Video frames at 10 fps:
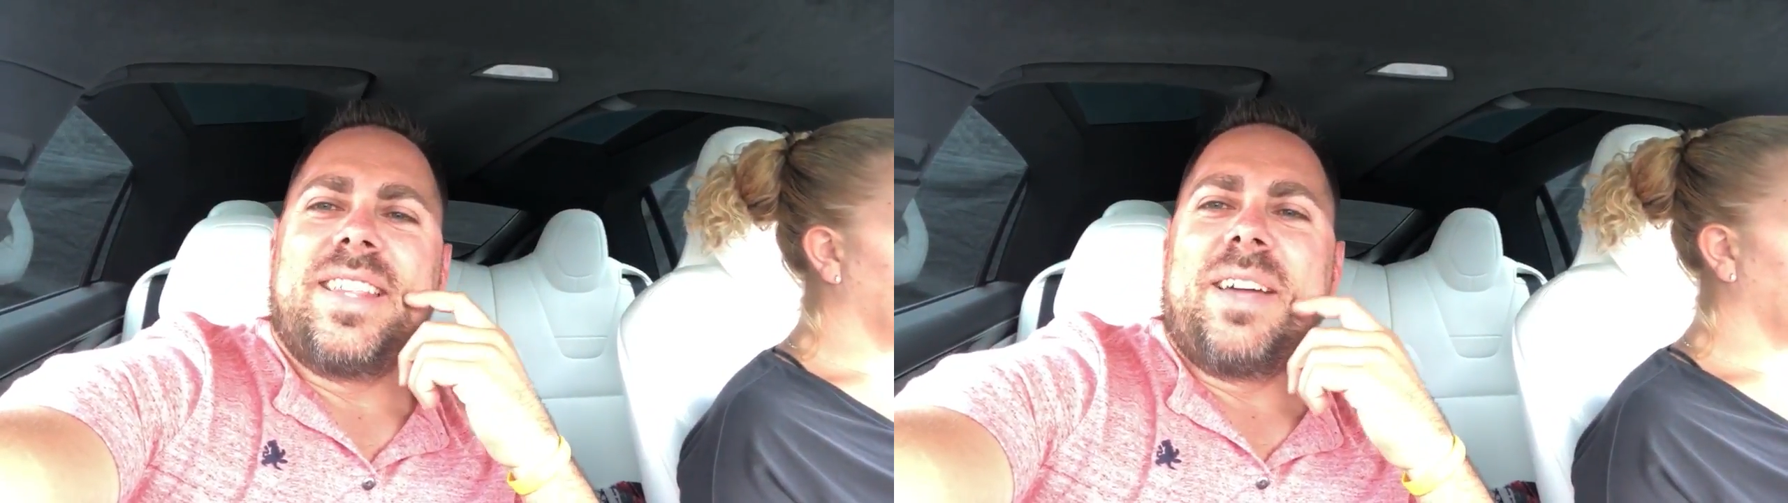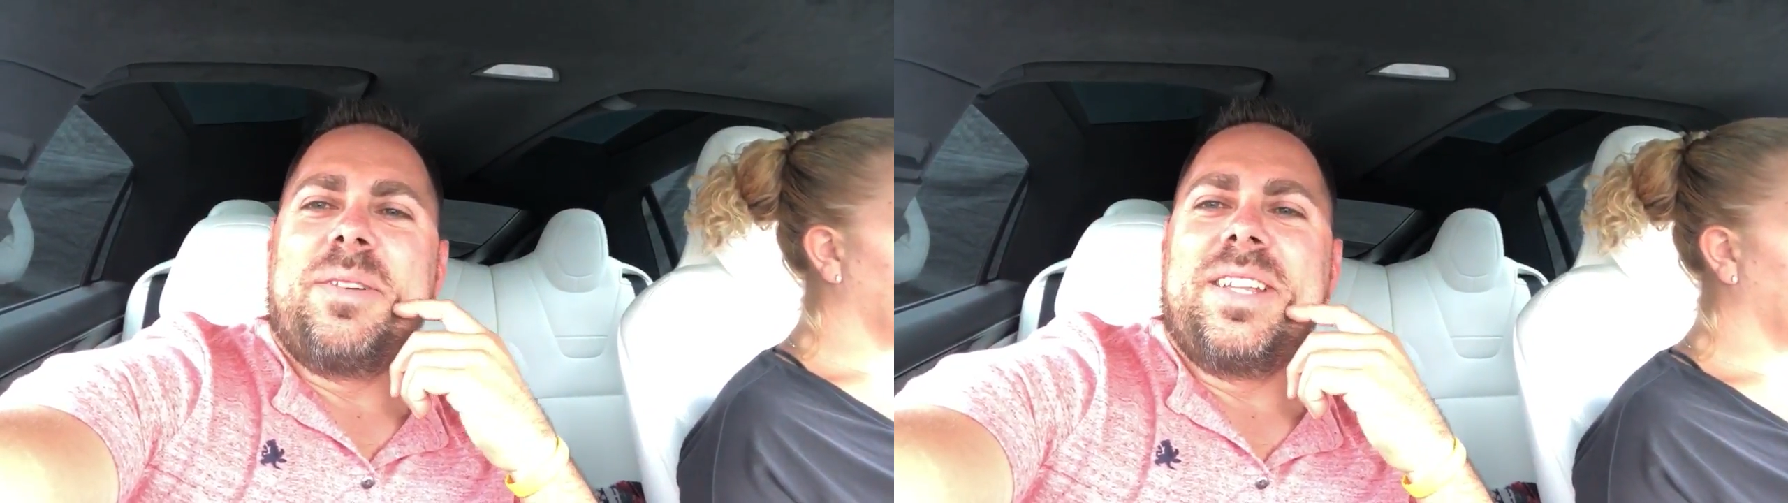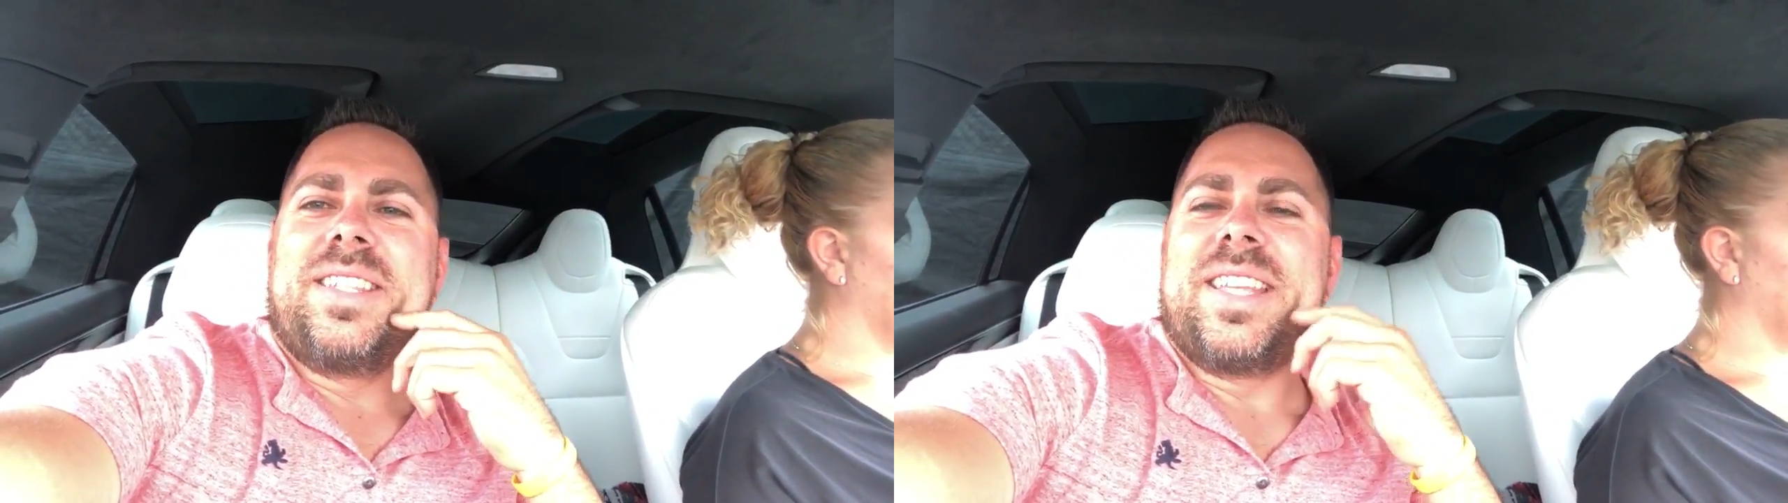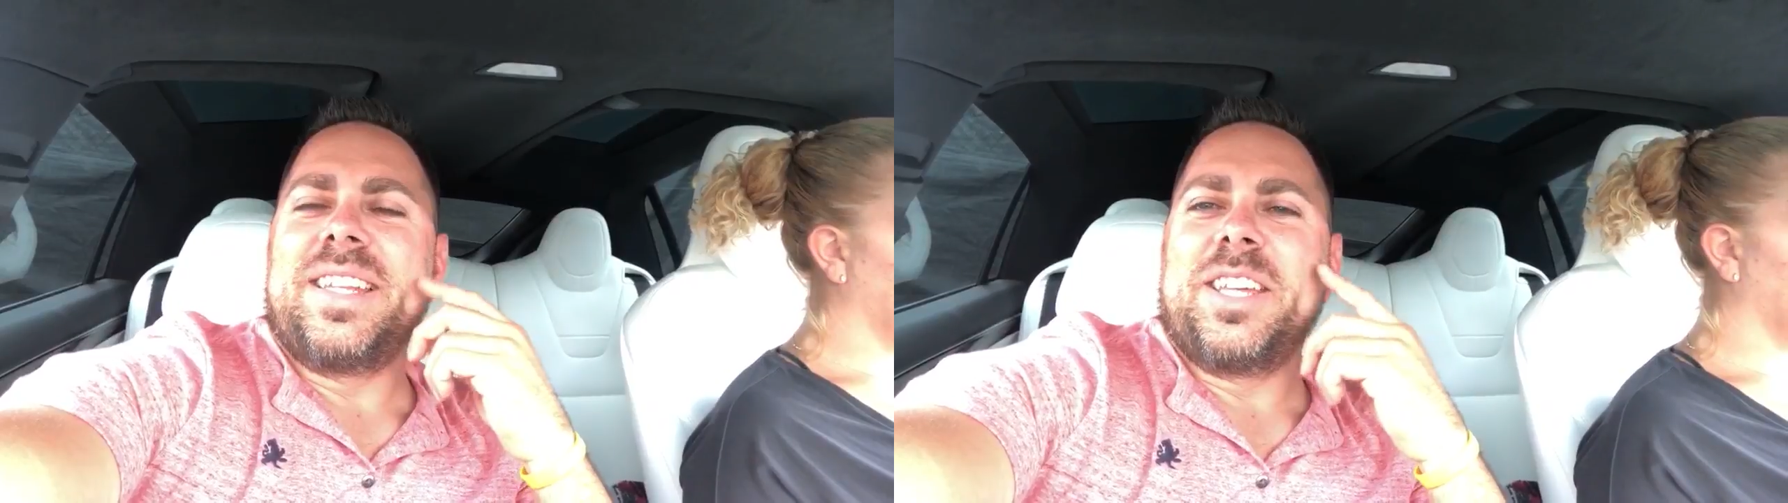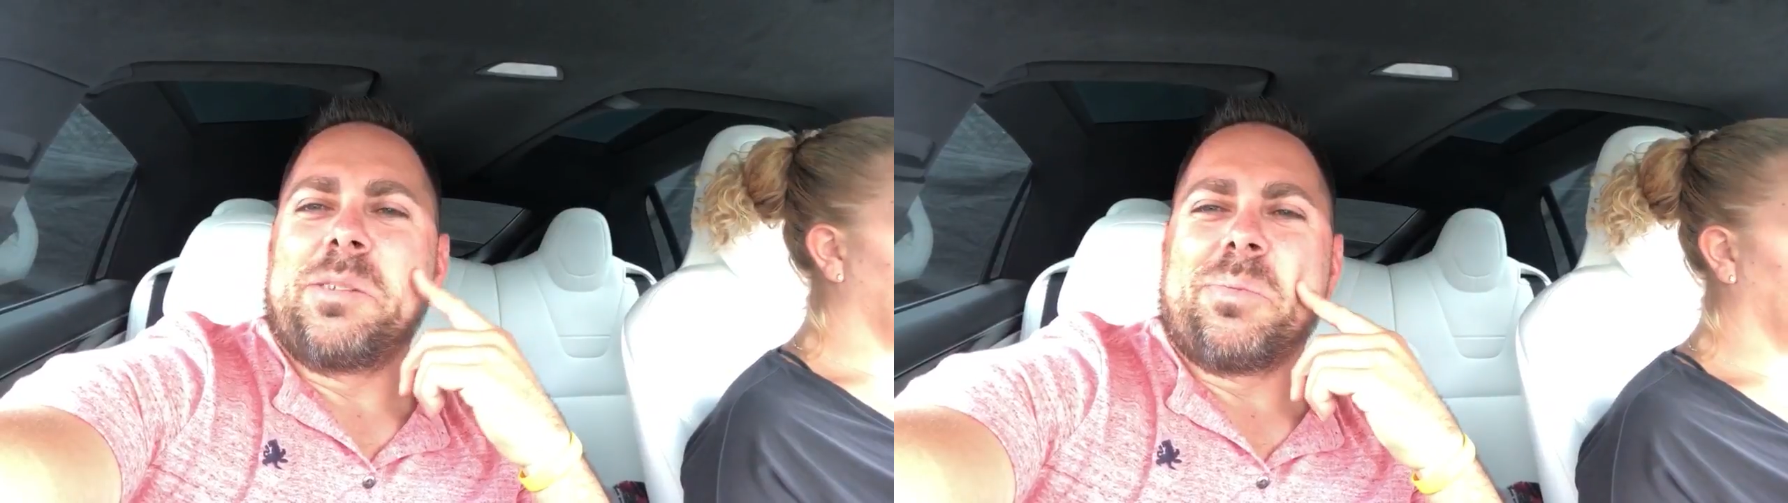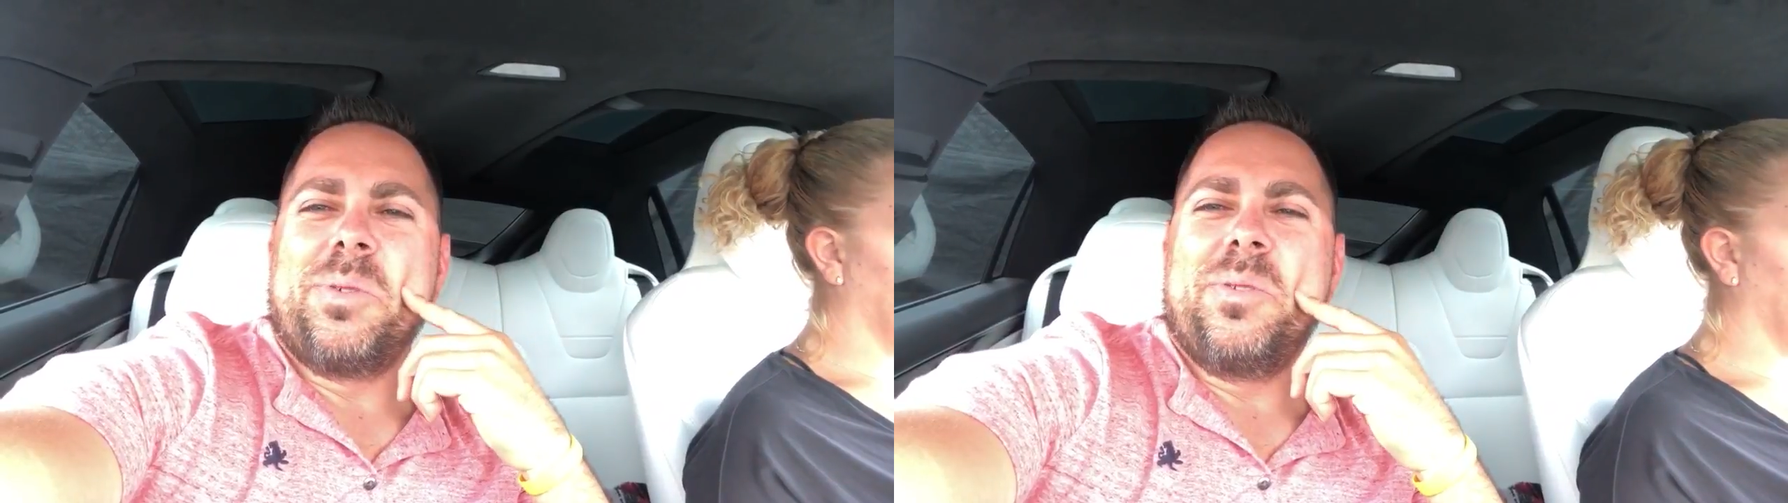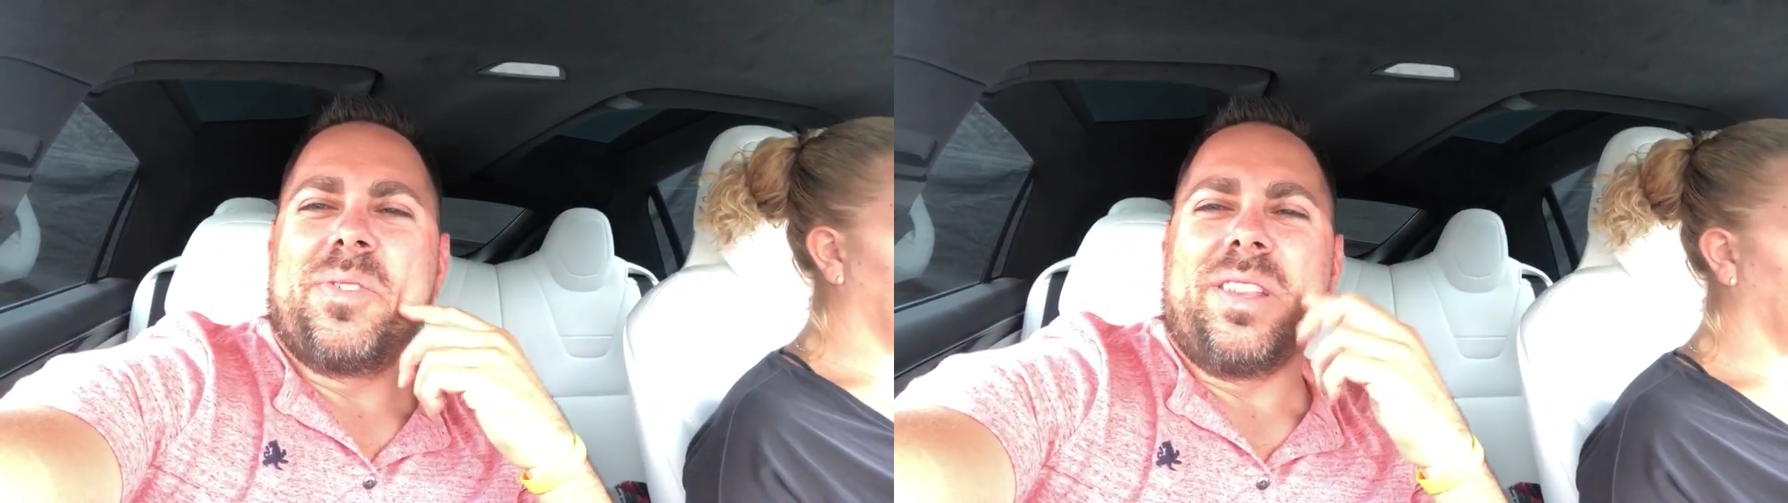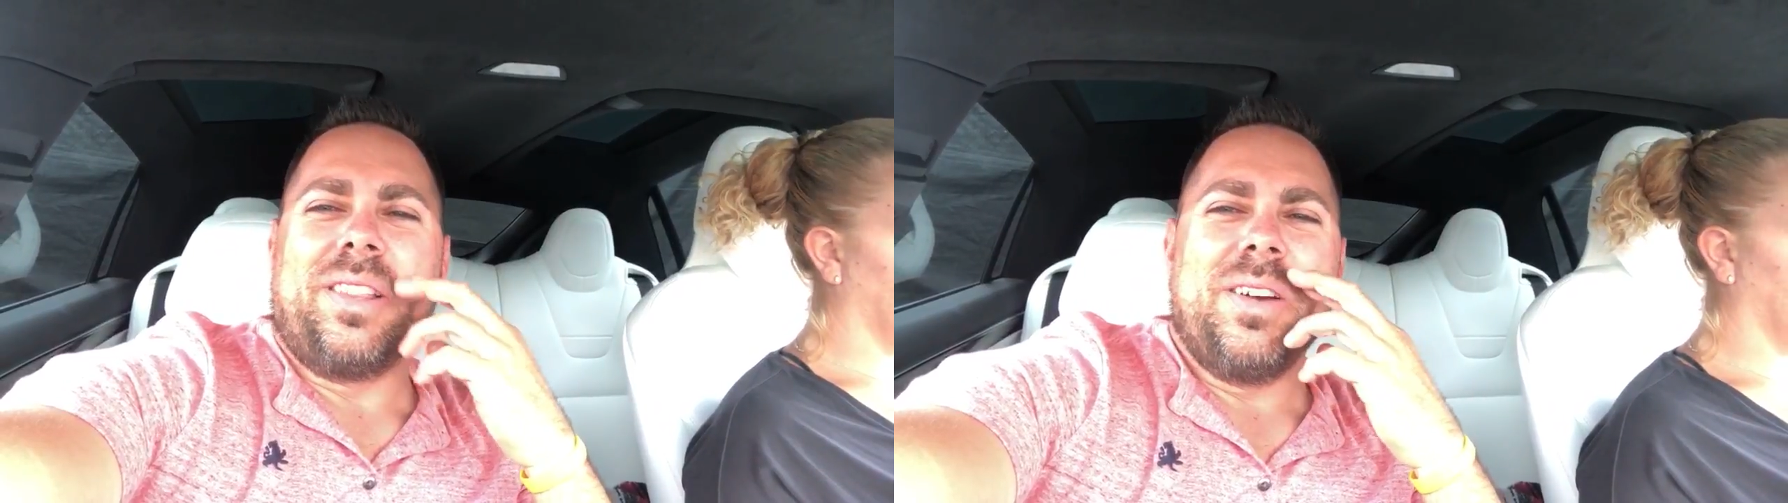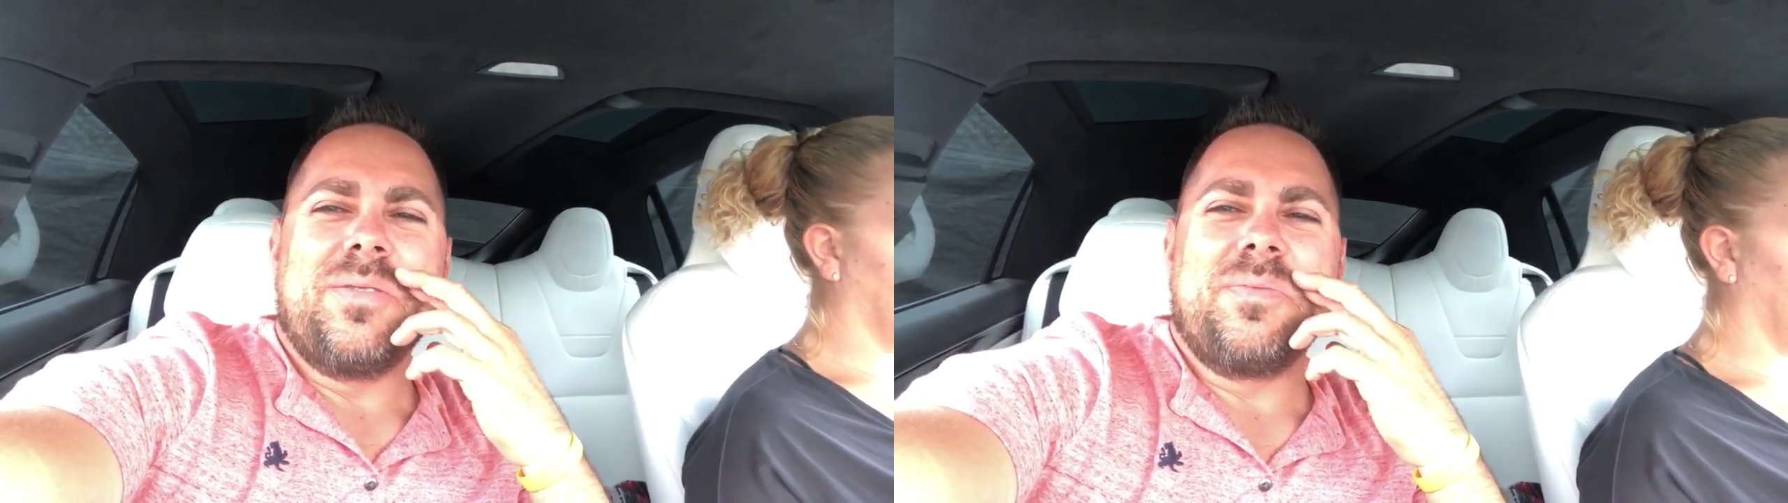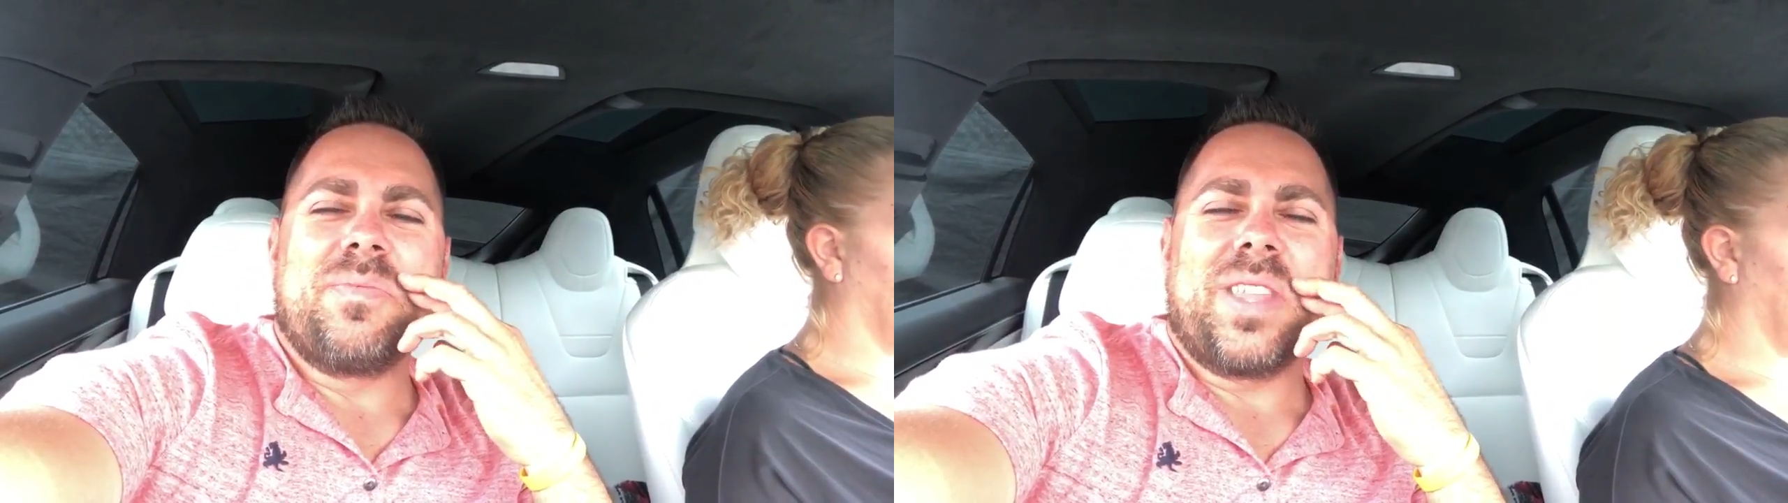that we didn't get approved for the loan,